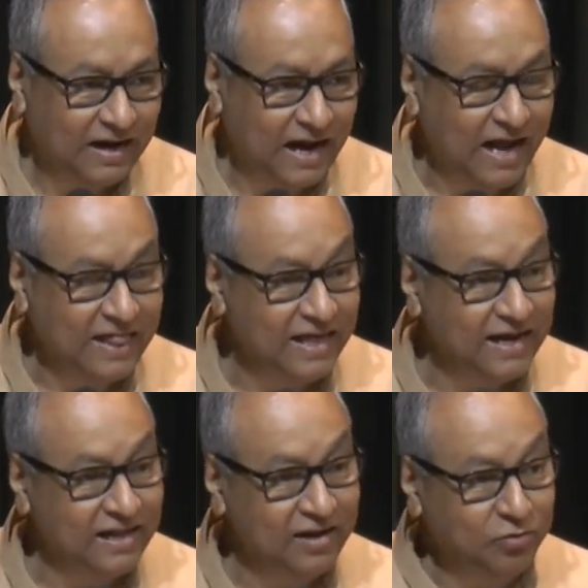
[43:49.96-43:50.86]
And
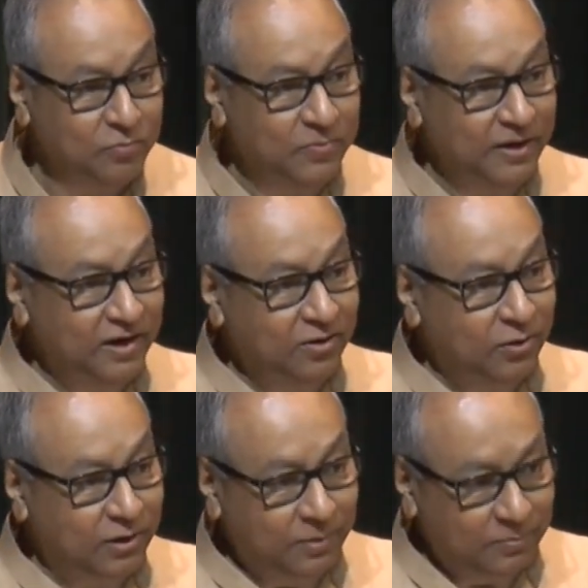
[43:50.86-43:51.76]
then they would be made
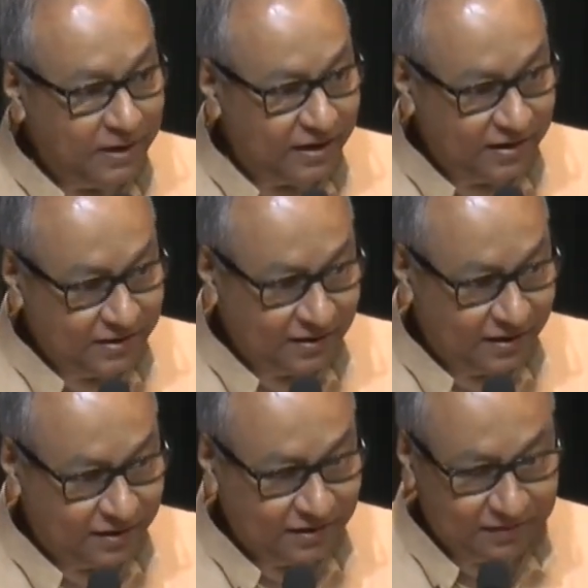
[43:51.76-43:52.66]
into rubber band
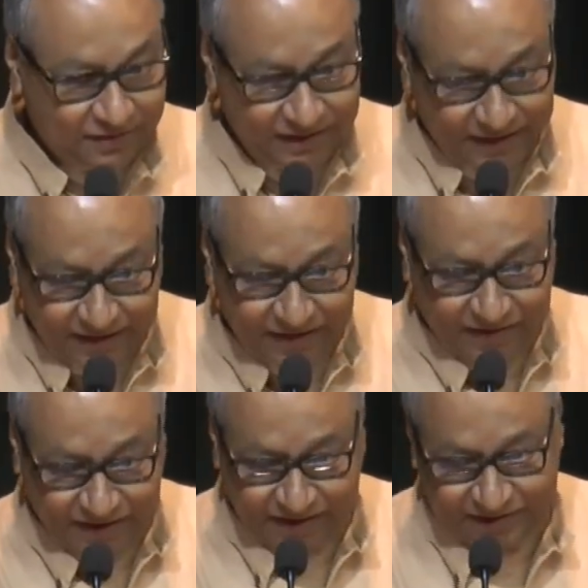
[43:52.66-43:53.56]
garters and then
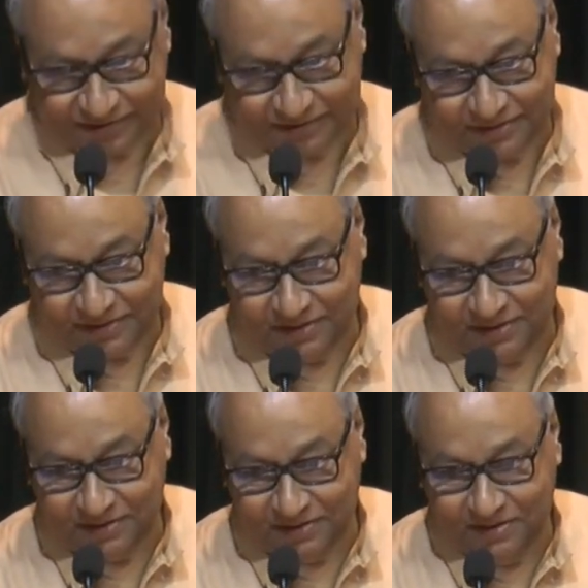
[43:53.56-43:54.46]
sent.
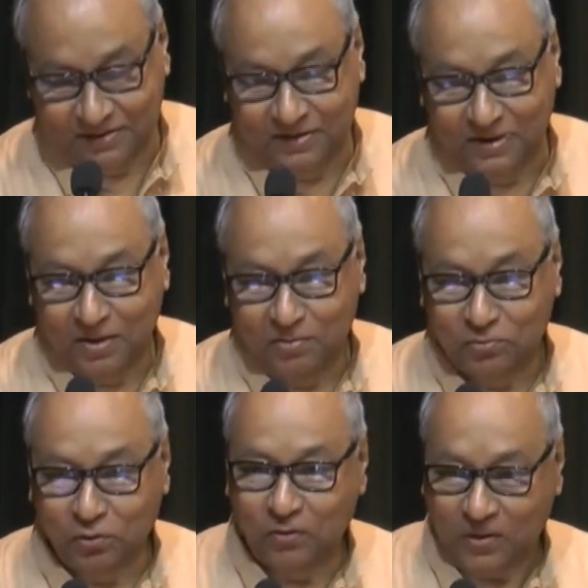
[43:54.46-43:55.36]

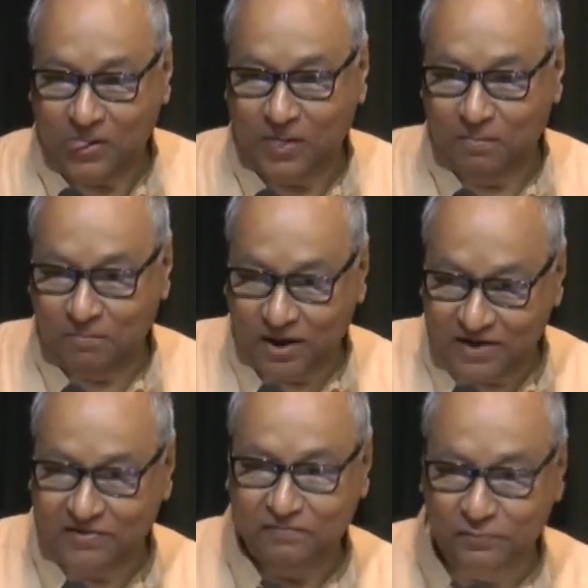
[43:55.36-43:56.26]
So
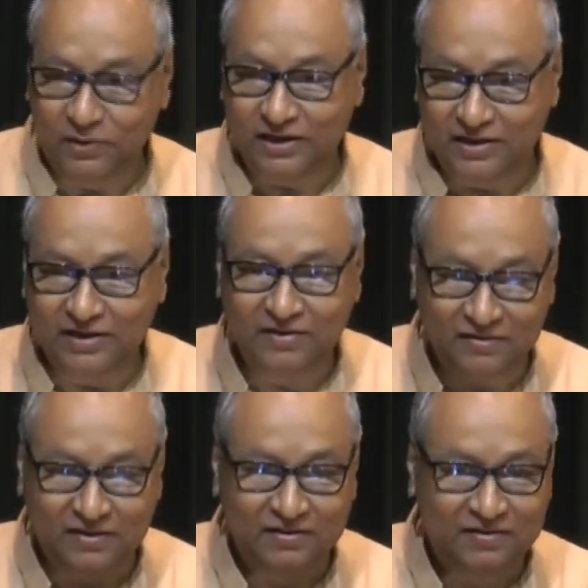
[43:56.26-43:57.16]
mercifully, these
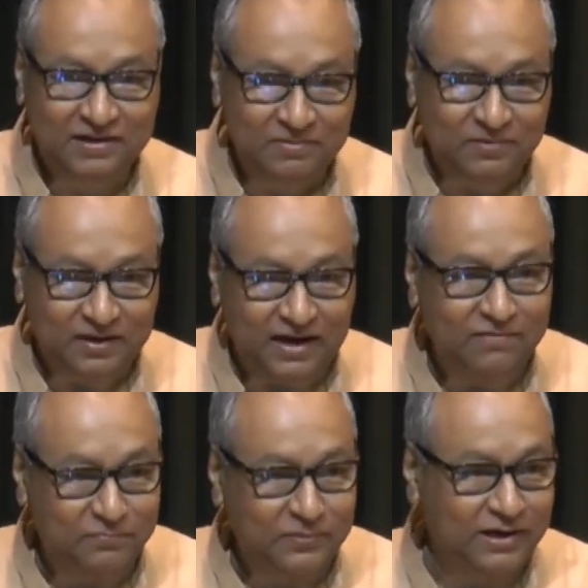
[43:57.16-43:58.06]
systems
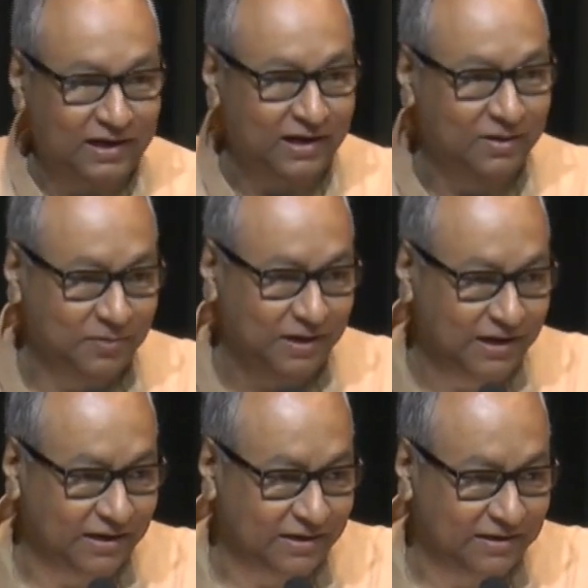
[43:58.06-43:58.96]
have been
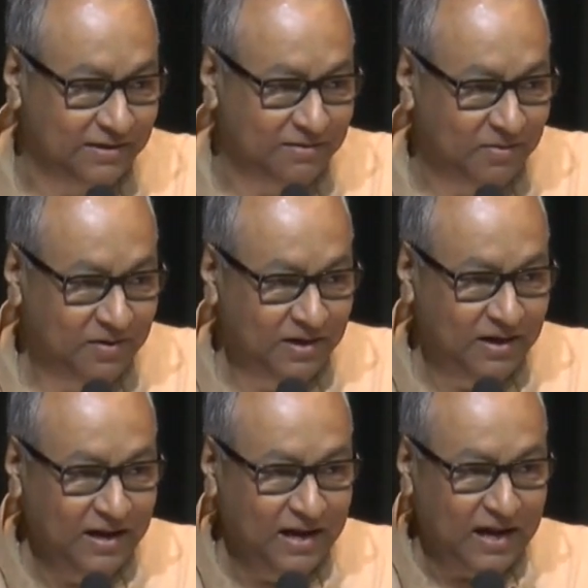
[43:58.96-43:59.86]
eliminated.
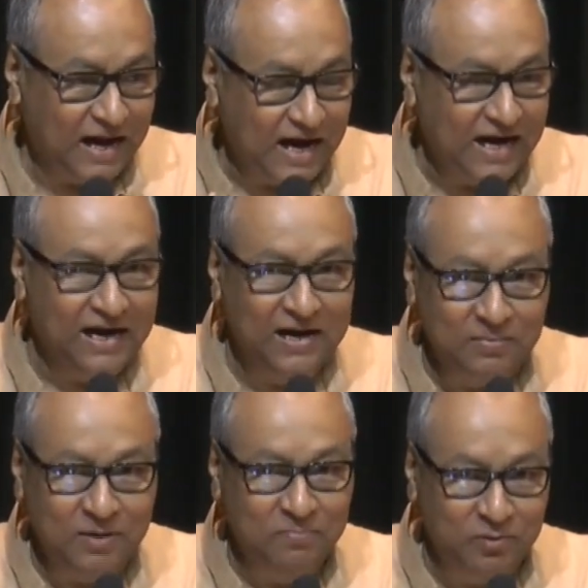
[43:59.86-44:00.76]
And I
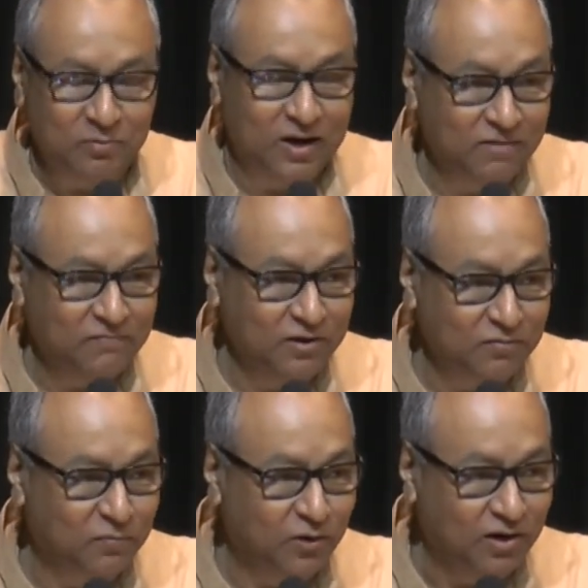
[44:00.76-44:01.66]
remember one of the
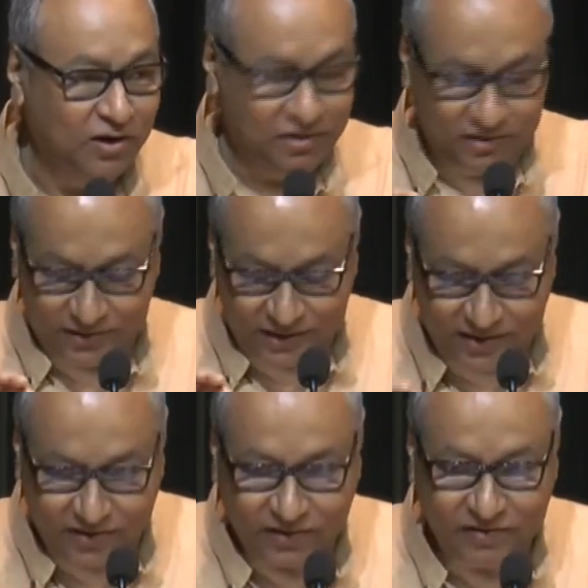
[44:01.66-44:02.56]
small
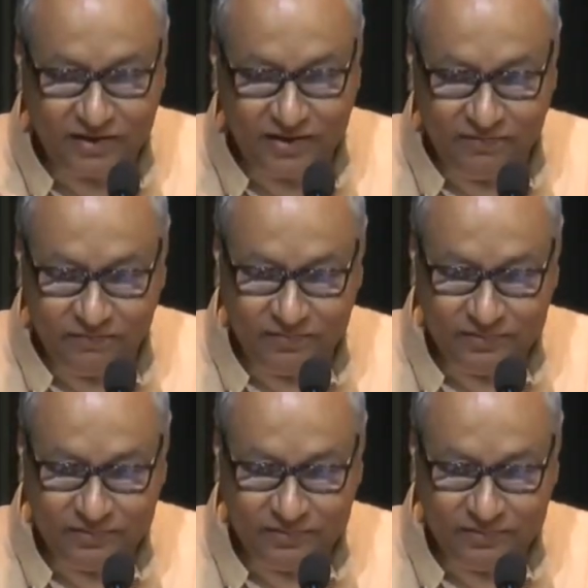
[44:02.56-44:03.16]
interesting